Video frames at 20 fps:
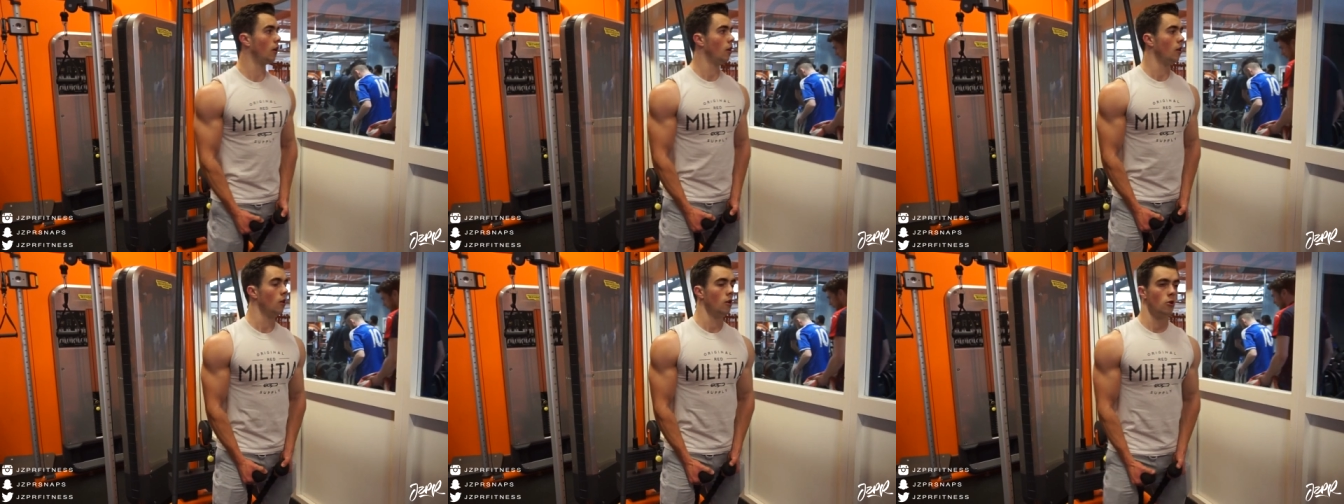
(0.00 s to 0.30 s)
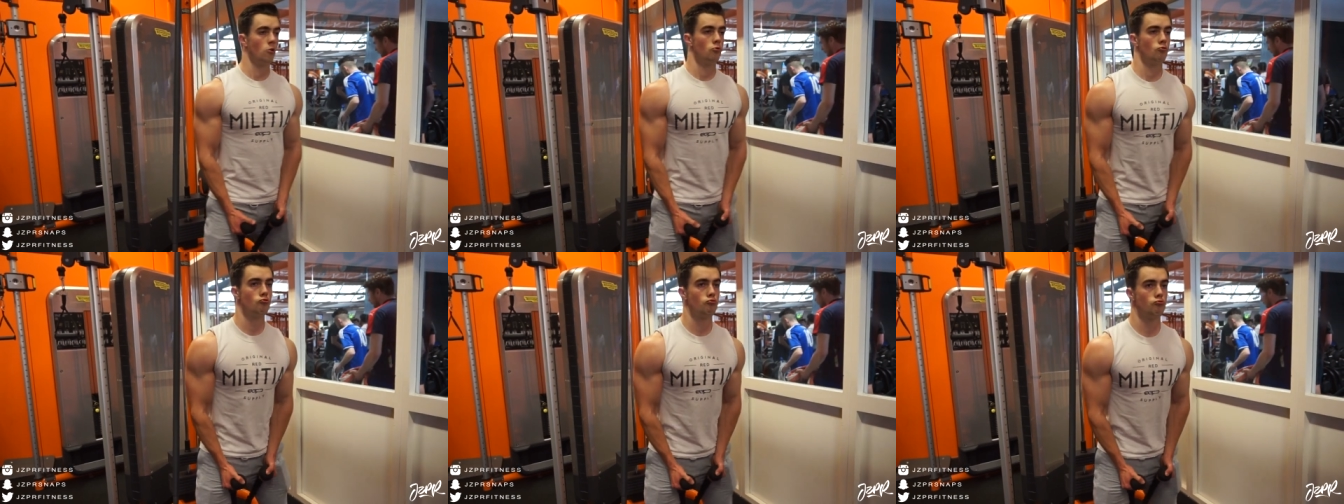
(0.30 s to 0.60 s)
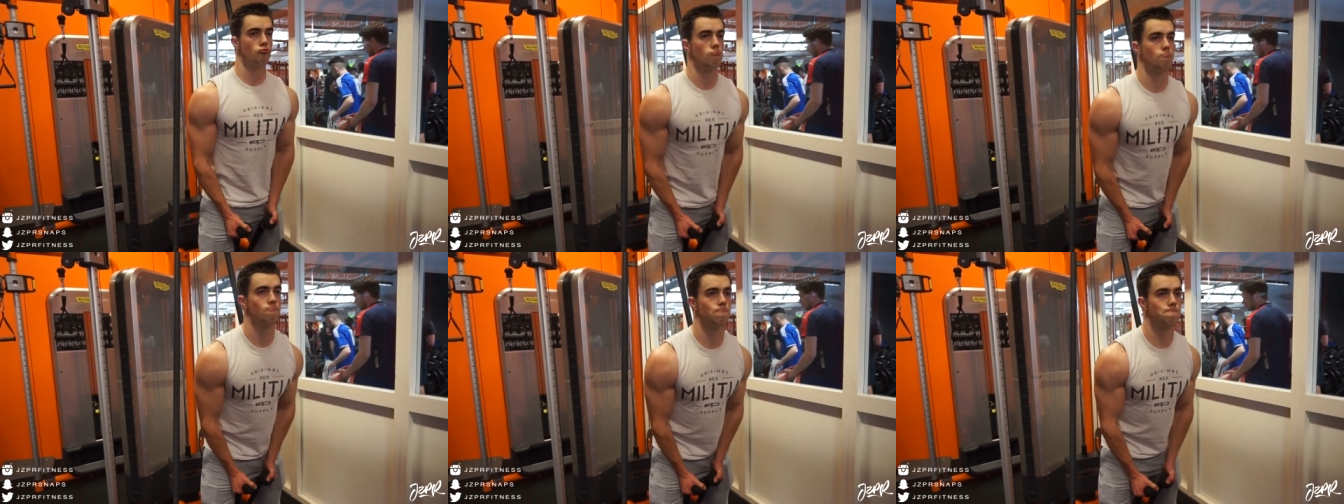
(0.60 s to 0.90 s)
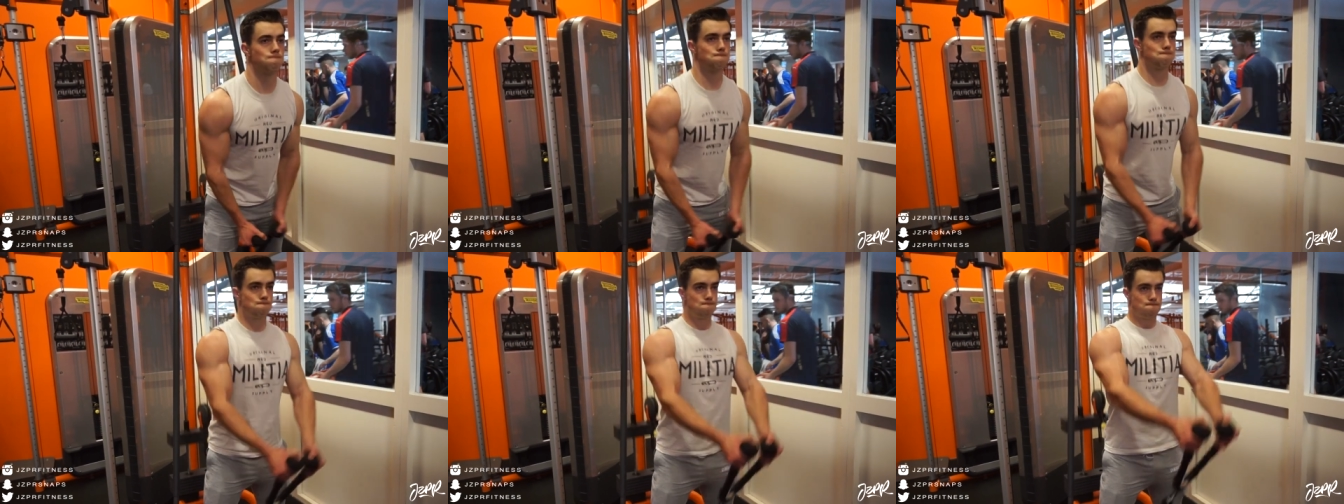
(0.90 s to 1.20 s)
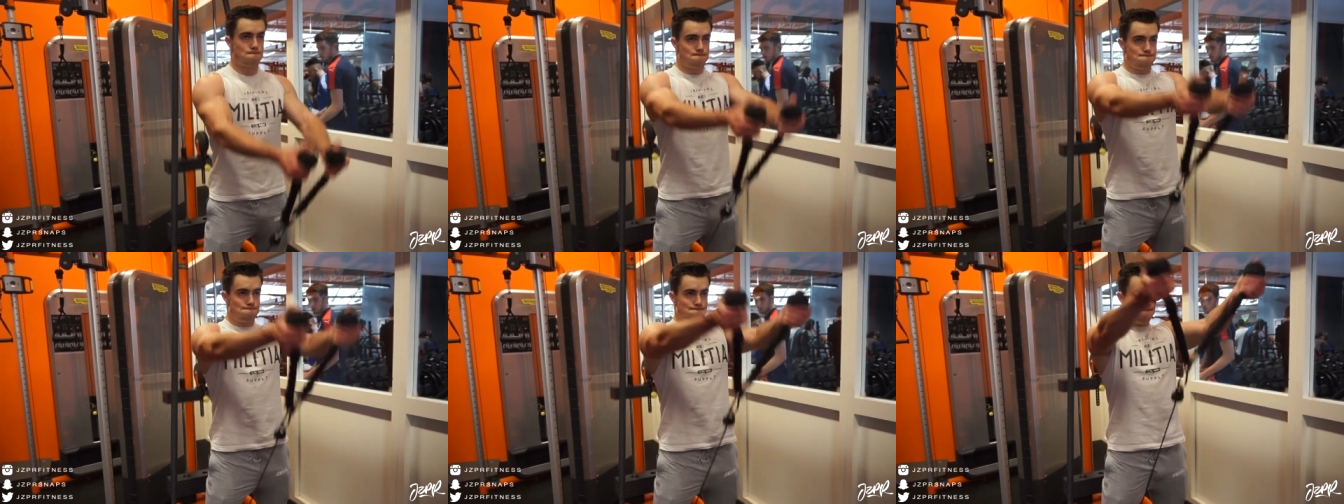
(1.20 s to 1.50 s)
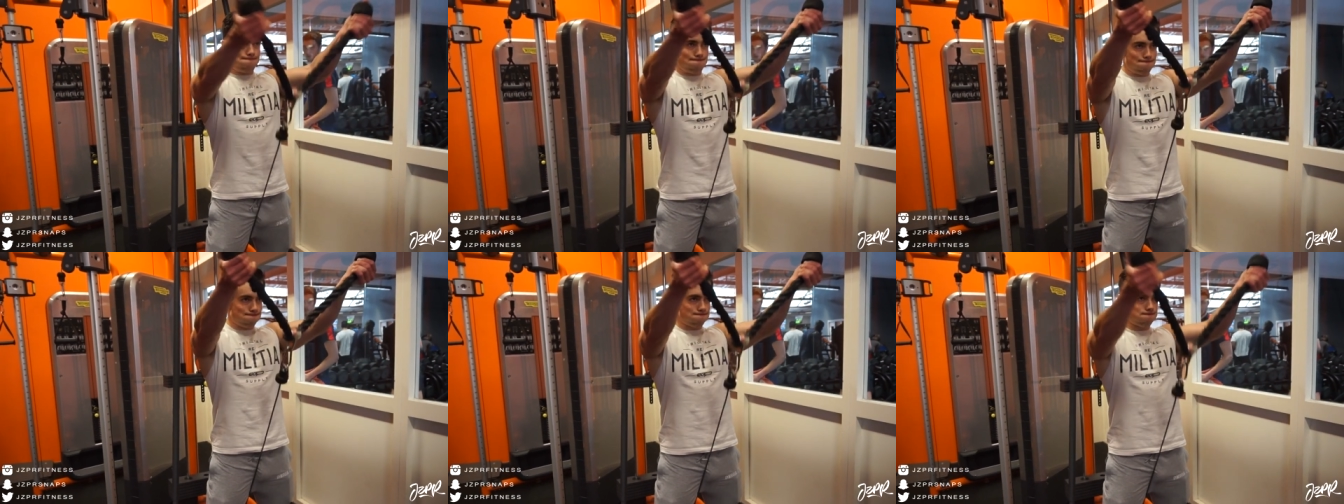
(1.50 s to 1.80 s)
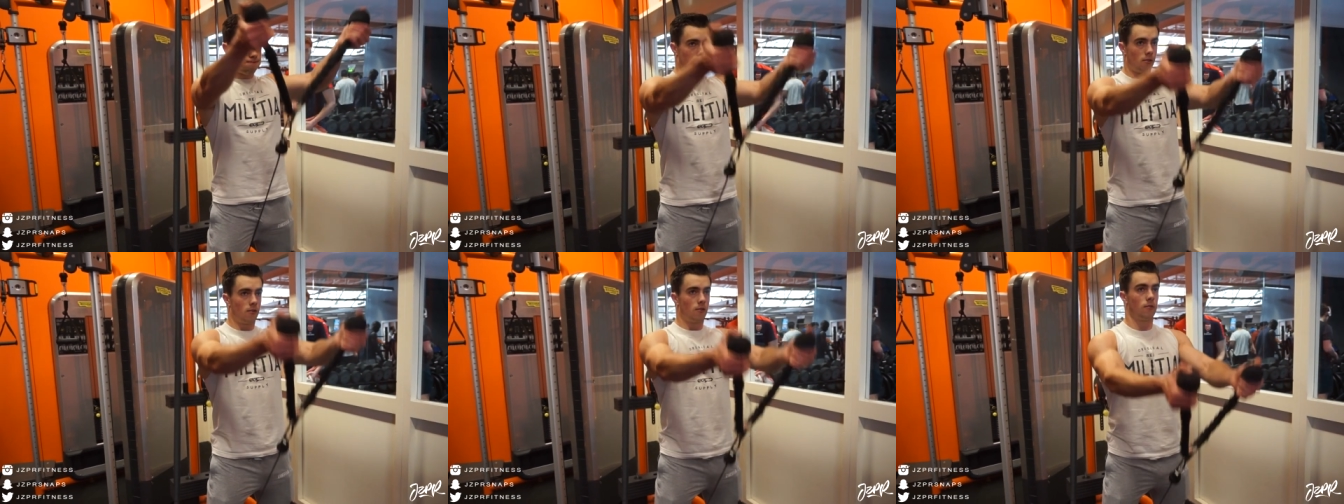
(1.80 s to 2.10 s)
With this, with the rope, and then do
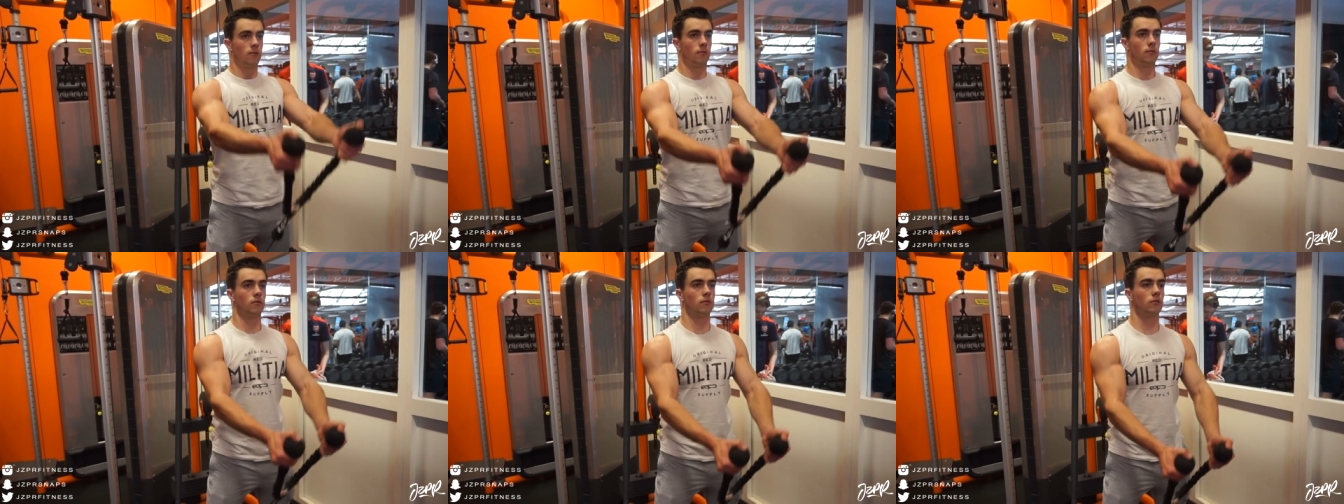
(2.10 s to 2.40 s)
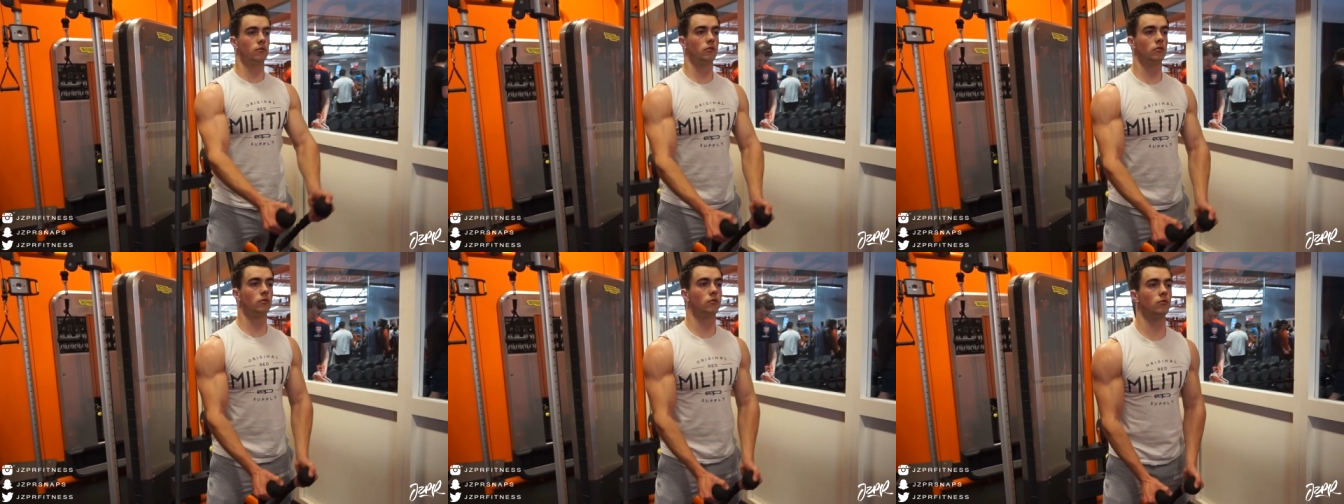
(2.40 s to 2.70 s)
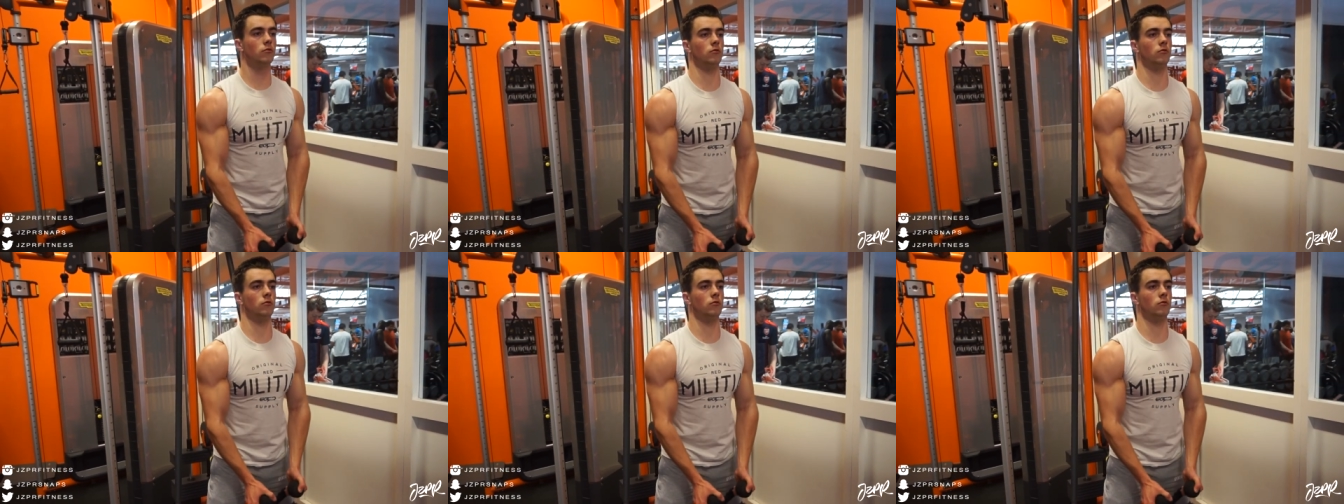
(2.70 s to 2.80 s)
front raises.